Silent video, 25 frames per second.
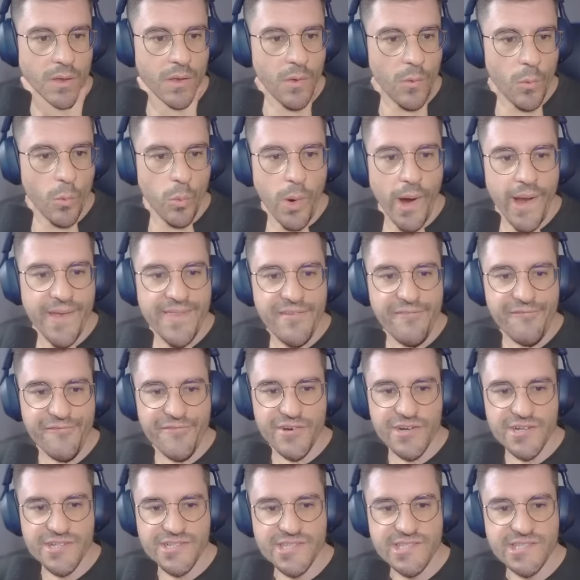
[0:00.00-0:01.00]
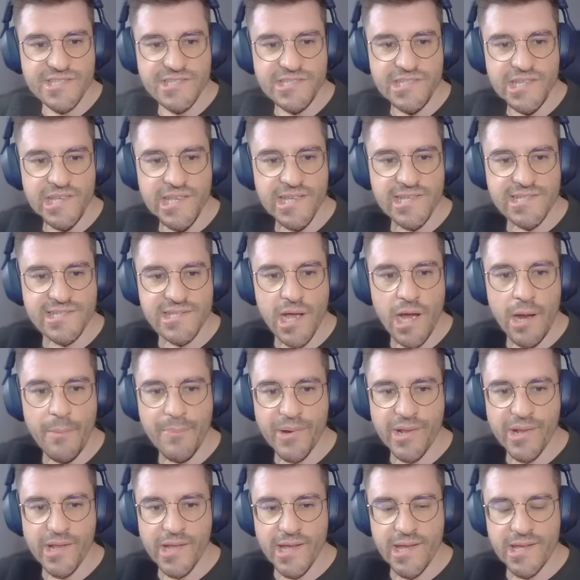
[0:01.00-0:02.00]
Why the first D is
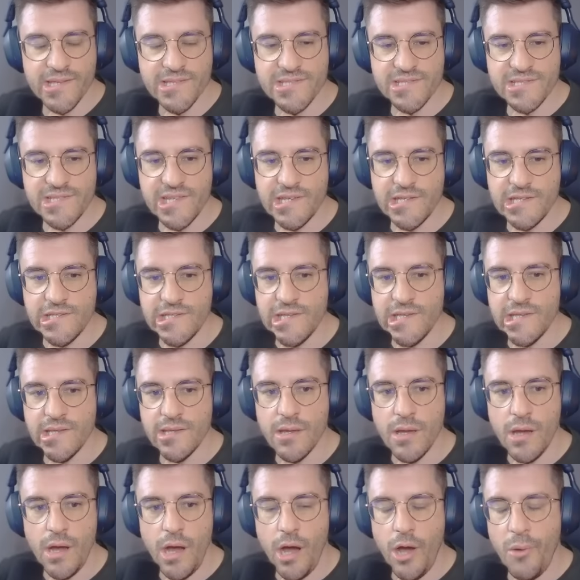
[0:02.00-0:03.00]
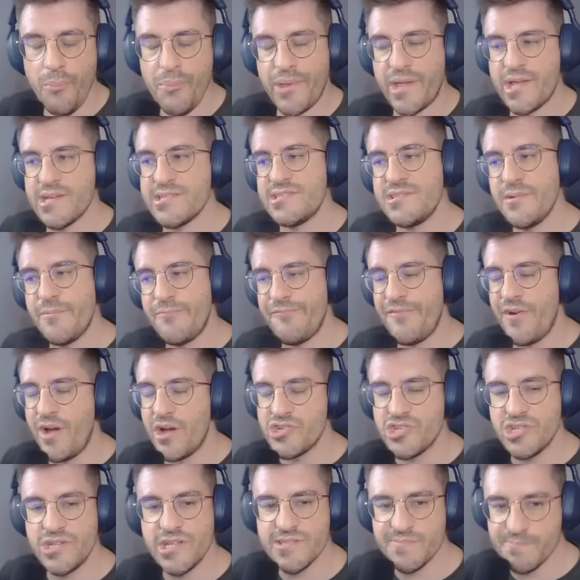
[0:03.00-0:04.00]
uppercase, DD? Because the
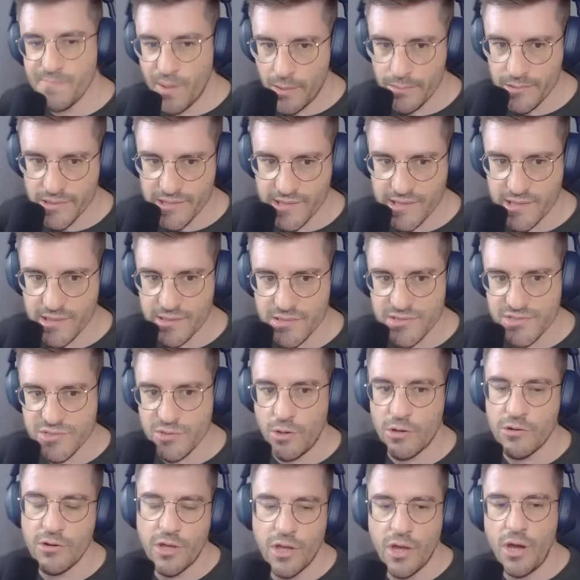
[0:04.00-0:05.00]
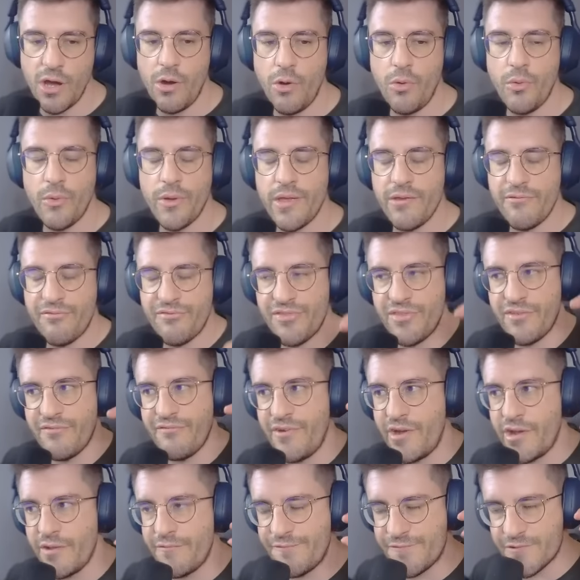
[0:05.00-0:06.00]
function is public. So on Go, if the
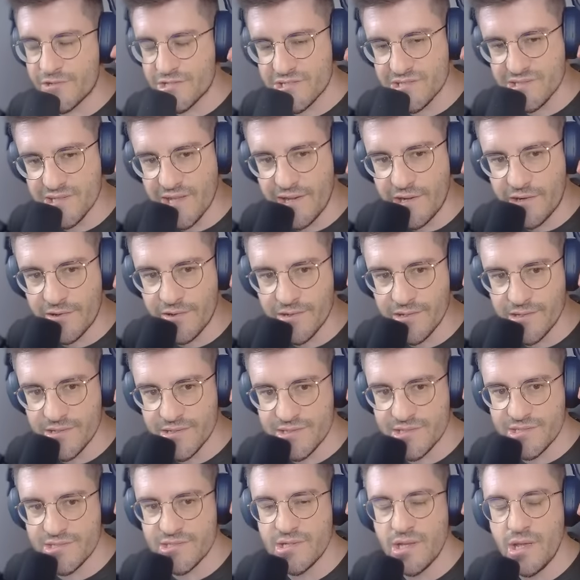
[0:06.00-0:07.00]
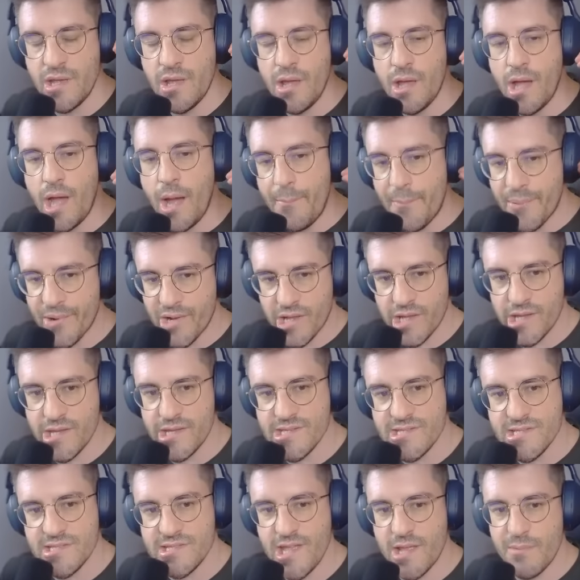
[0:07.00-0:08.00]
very first letter is
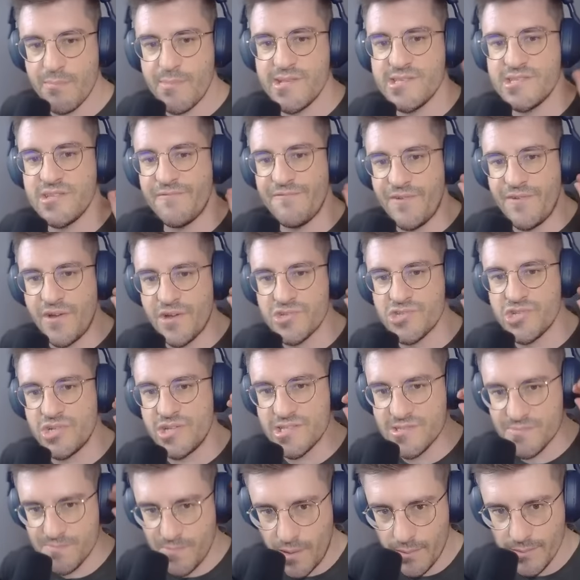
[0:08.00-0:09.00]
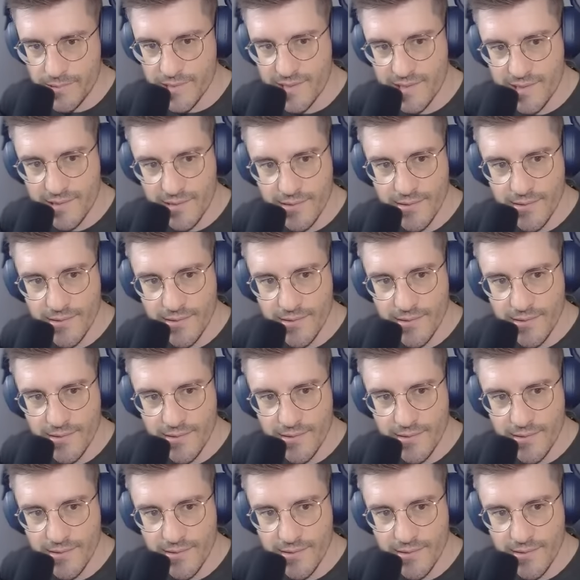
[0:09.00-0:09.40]
uppercase, that means the function is public.